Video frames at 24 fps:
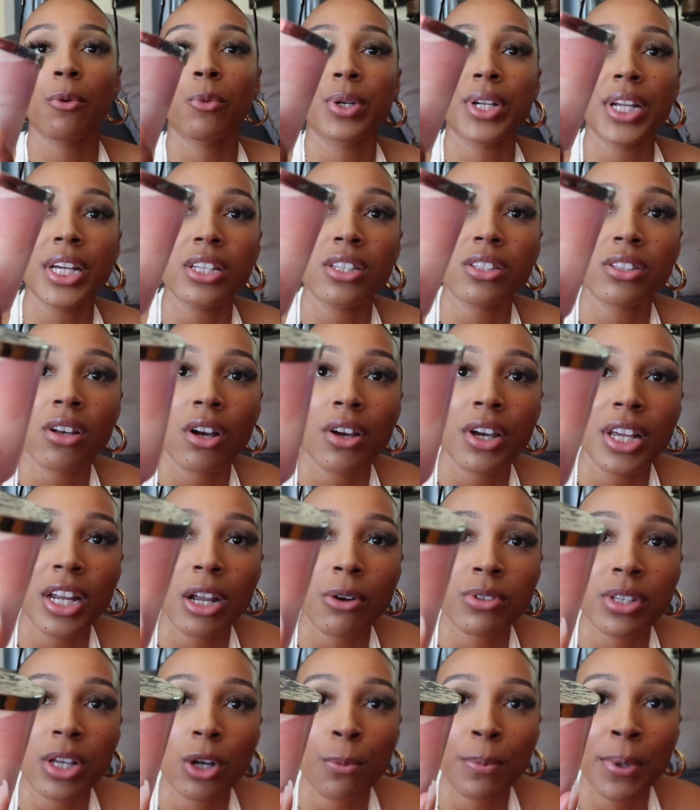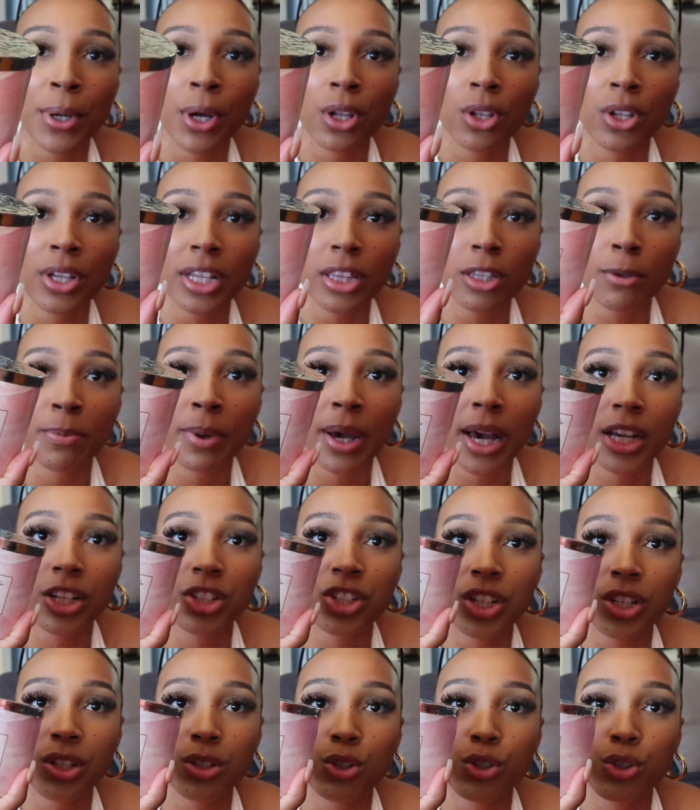when i saw it i was like oh my god look at the
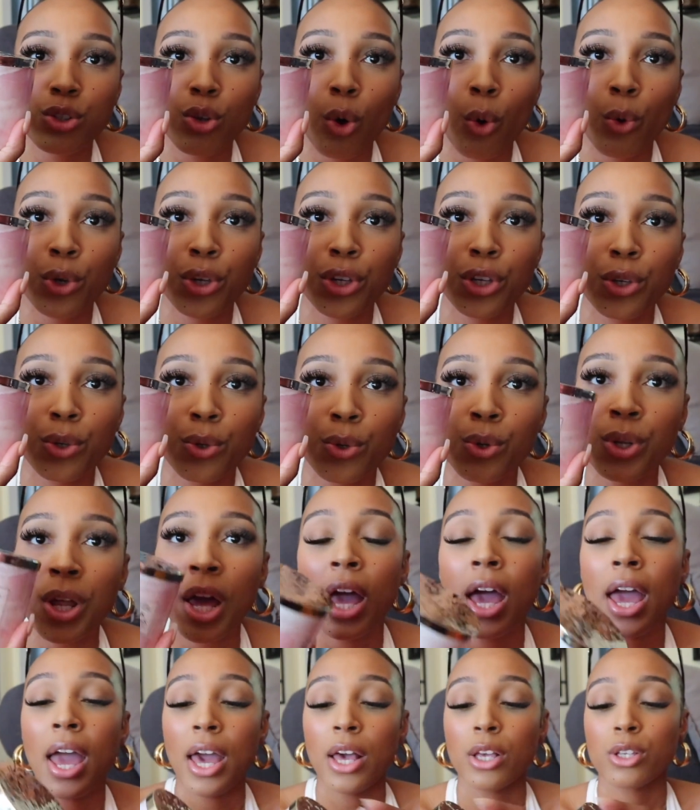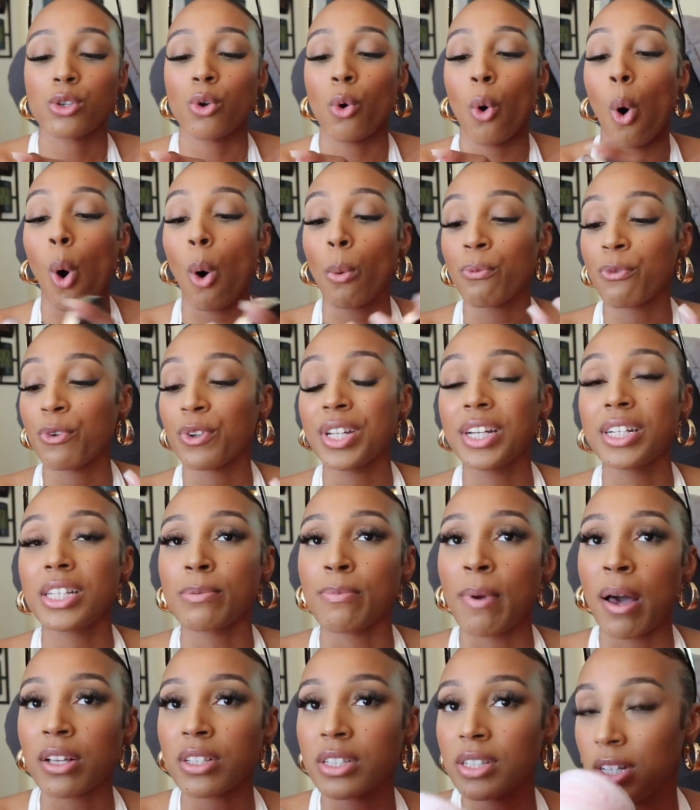packaging it's so cute so hopefully it
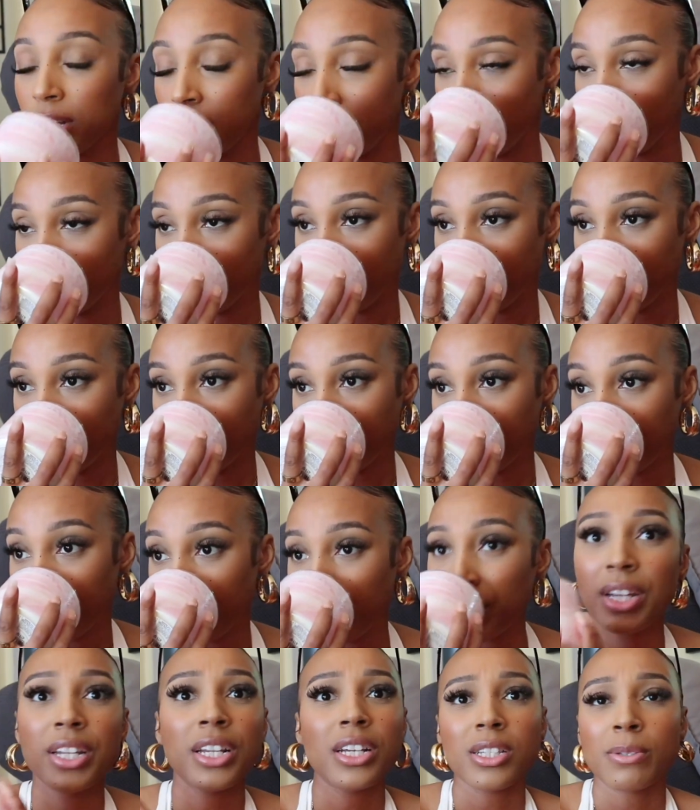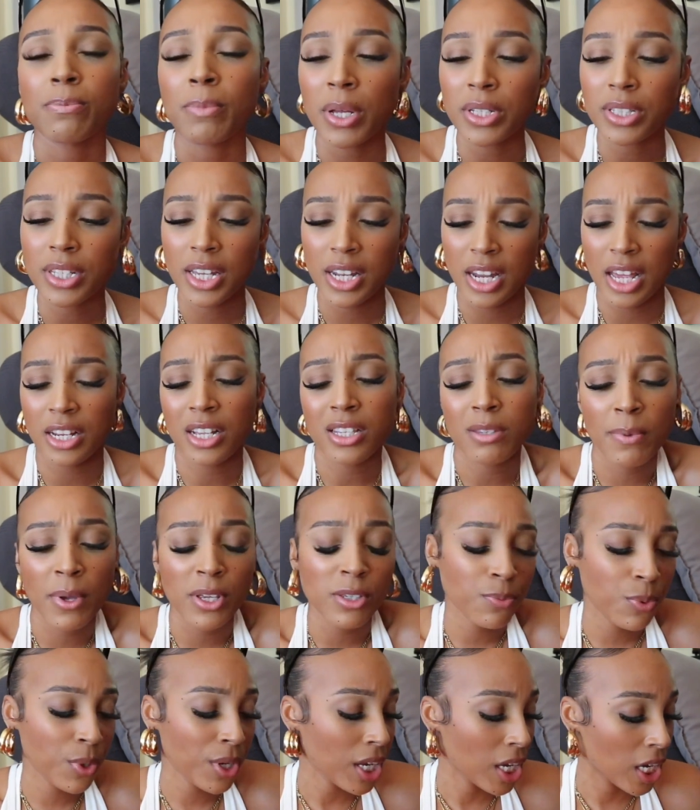smells good and i smelled it and it
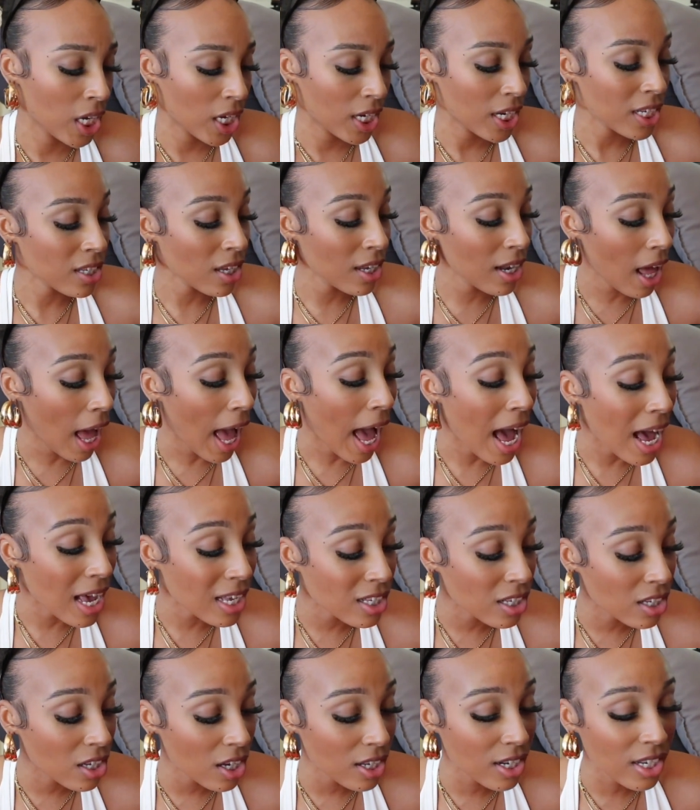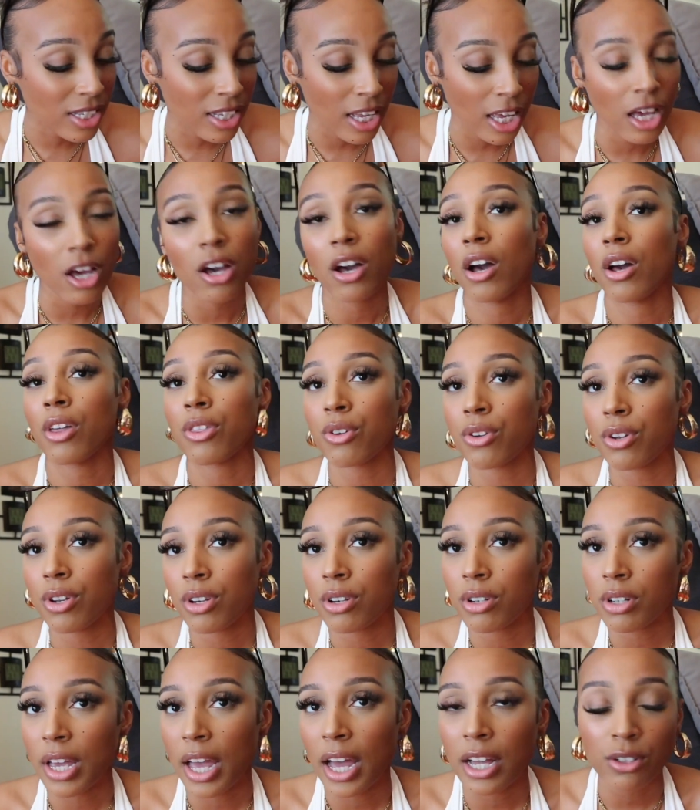smells pretty good it's not as good as like
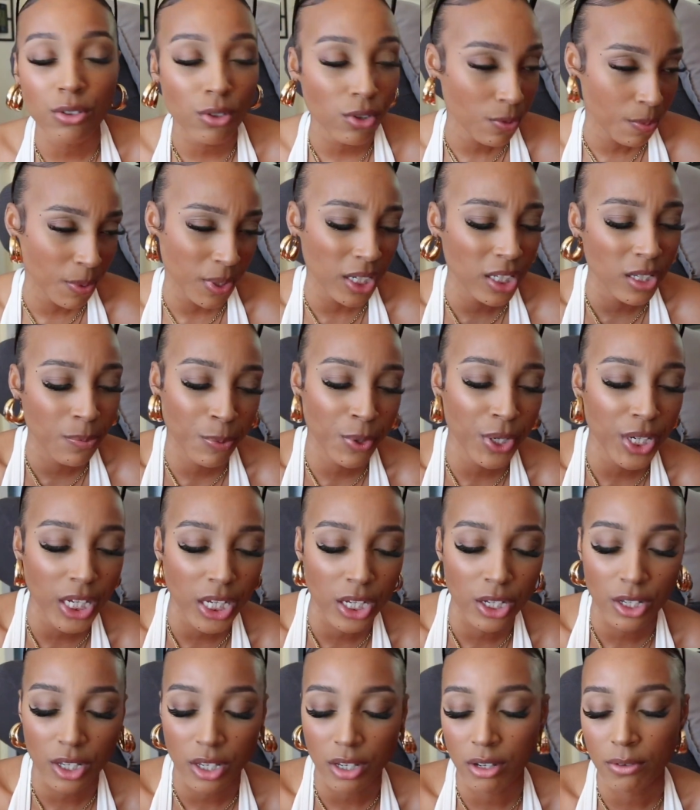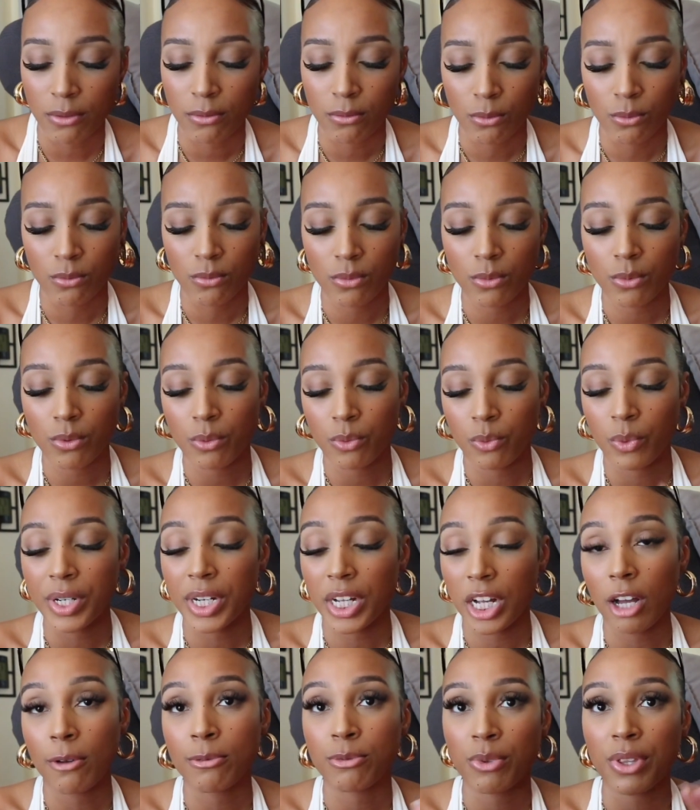other candles but it's pretty good when
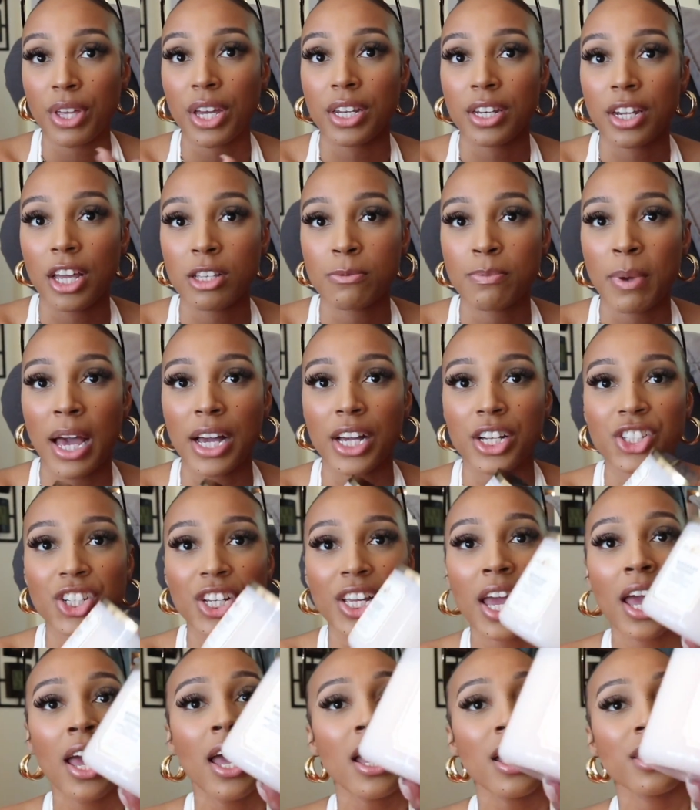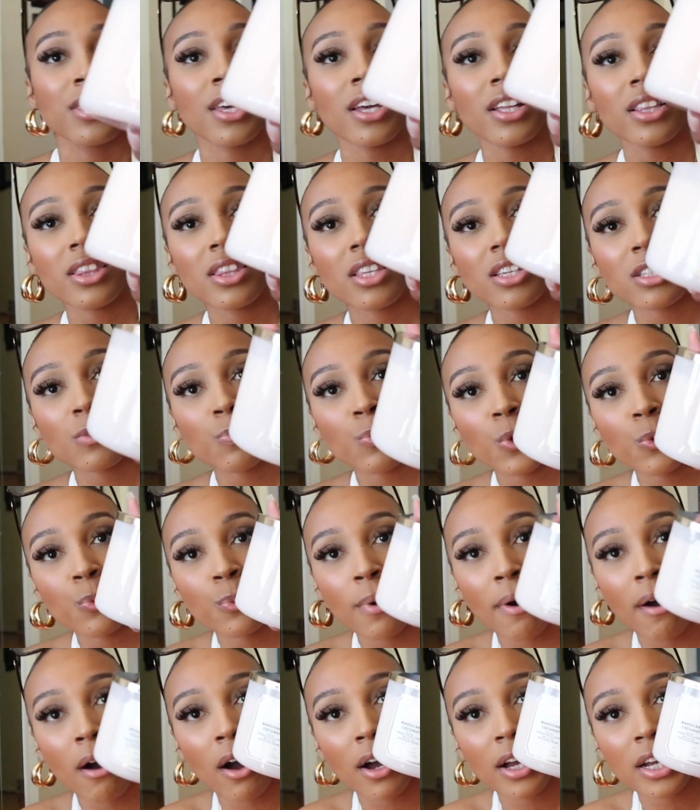it comes with like a nice packaging then this one
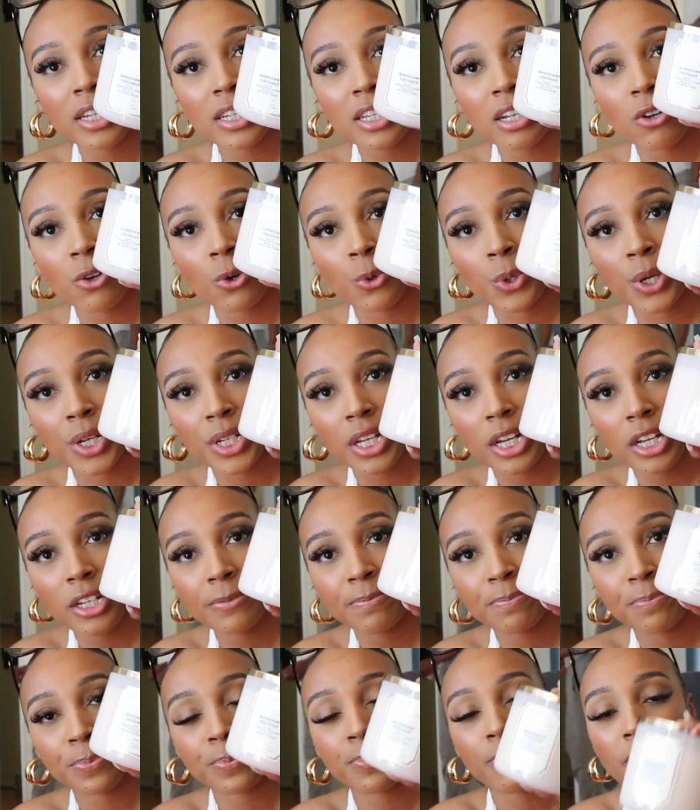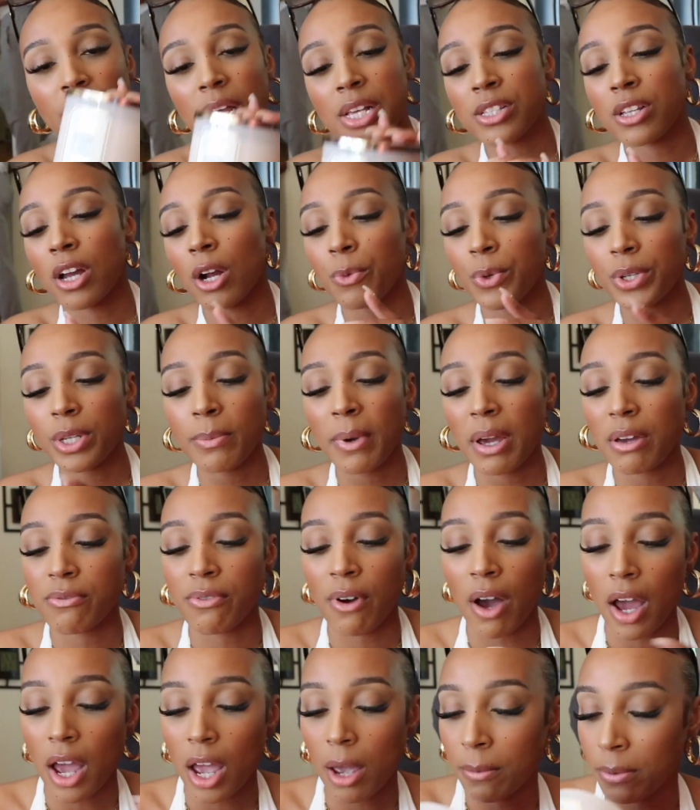mahogany coconut is not really my
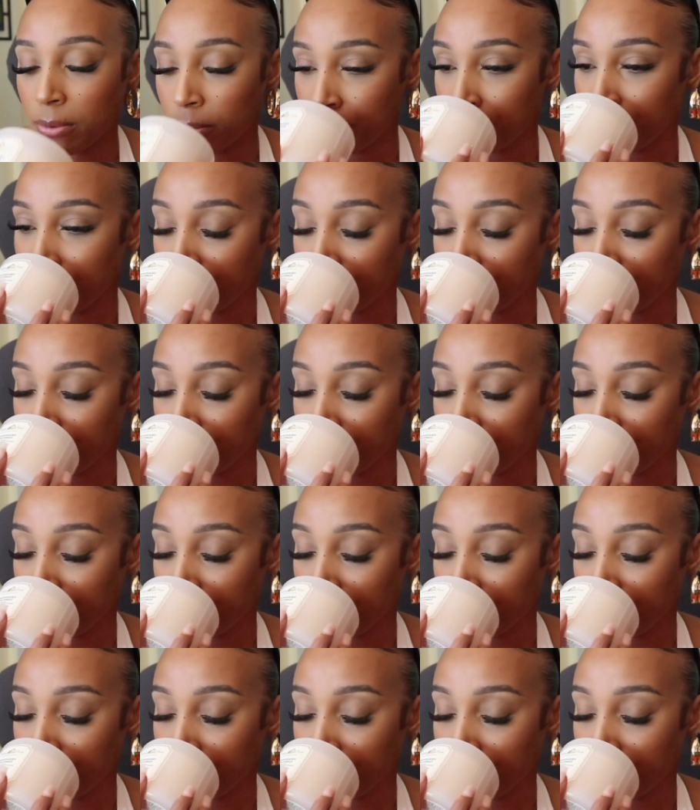vibe